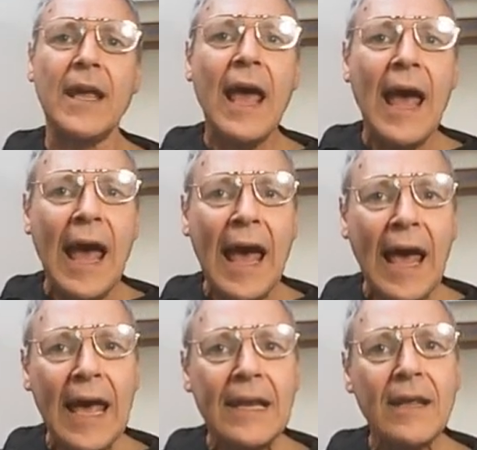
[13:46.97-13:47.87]
that
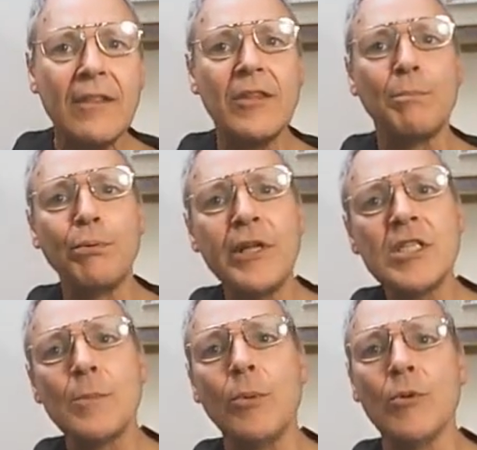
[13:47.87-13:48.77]
had the
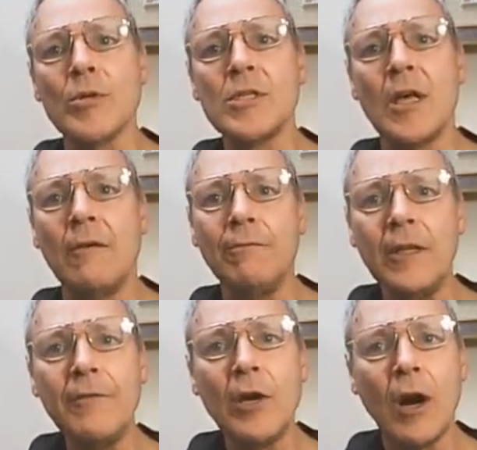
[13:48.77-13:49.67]
principles
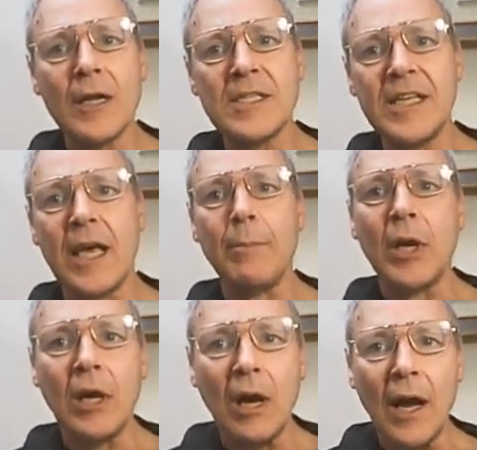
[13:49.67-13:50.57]
of Living
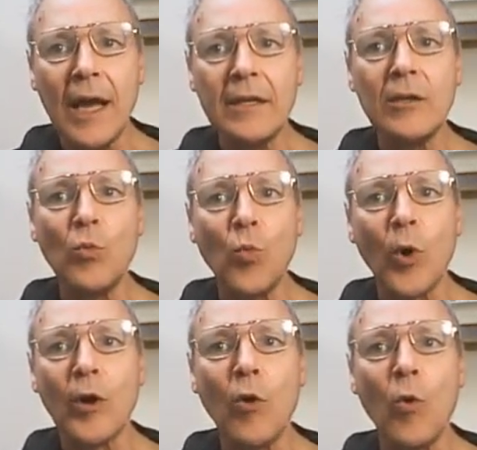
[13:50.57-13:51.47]
RCM guided
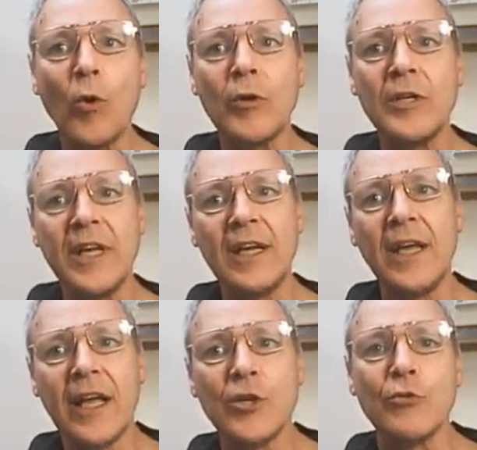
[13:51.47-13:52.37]
work order
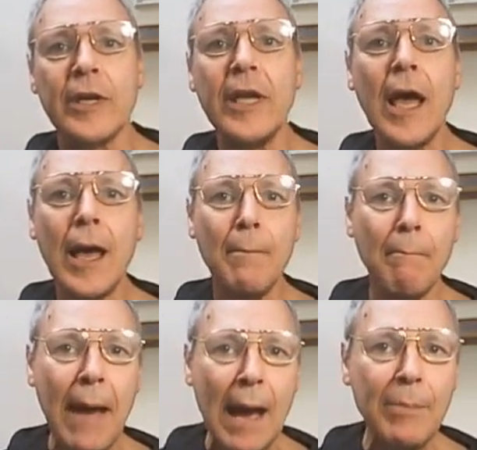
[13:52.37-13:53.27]
data entry
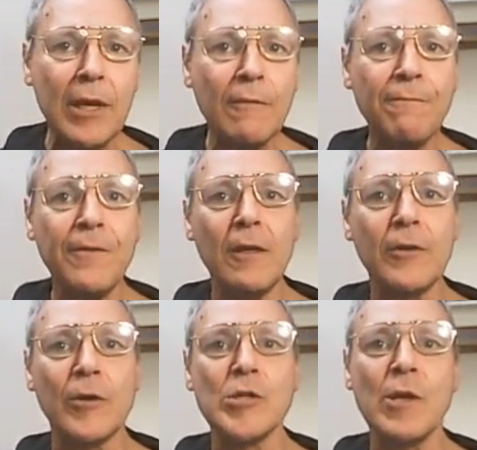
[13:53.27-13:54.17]
mapping of
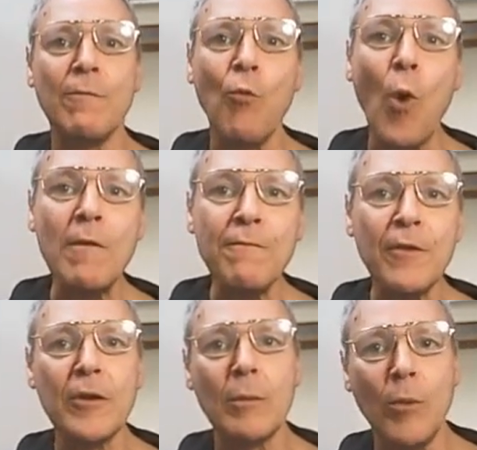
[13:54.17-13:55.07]
failures of one
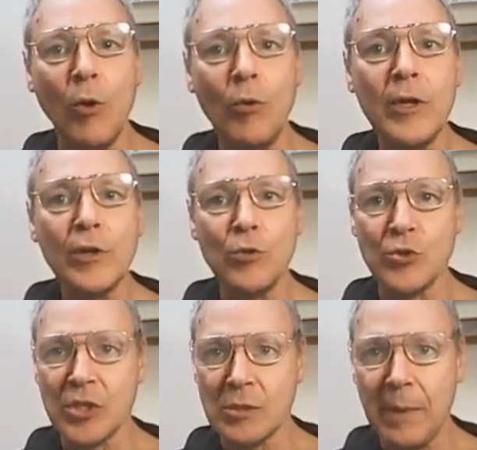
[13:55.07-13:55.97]
failure mode
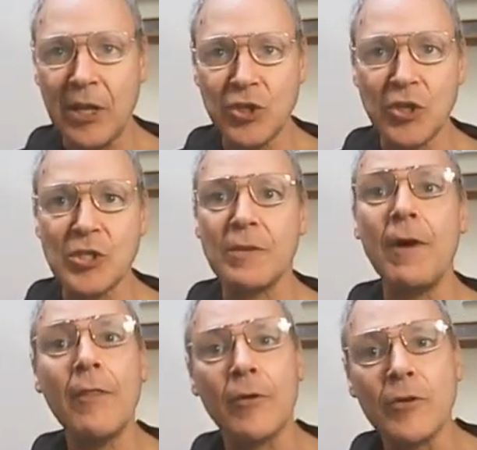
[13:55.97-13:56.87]
to suspensions of